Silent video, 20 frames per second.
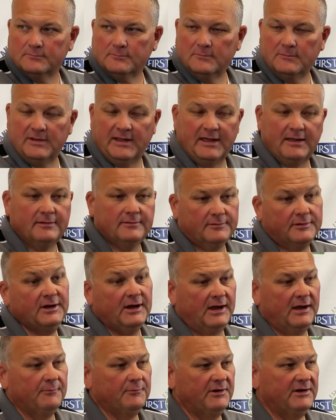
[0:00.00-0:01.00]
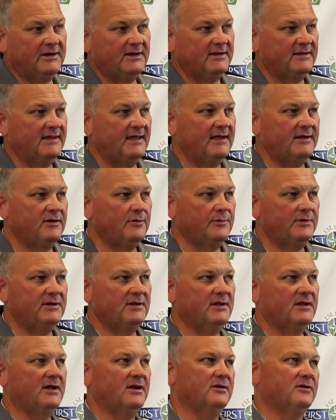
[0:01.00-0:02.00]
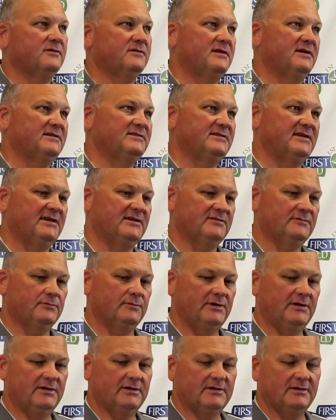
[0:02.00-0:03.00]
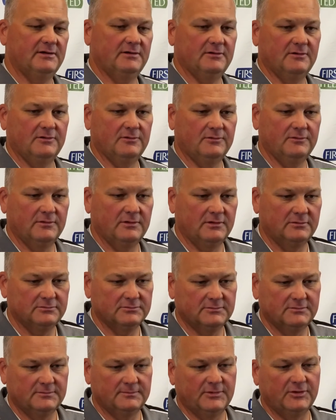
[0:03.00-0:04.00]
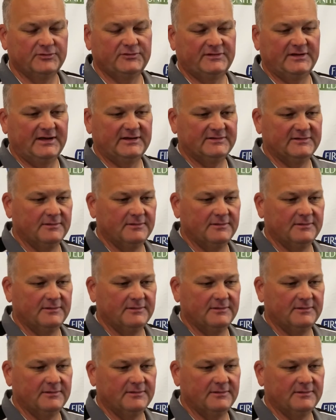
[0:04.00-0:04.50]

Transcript: Yeah, and we did that. You know, we did a lot of good things last week, you know, on both sides of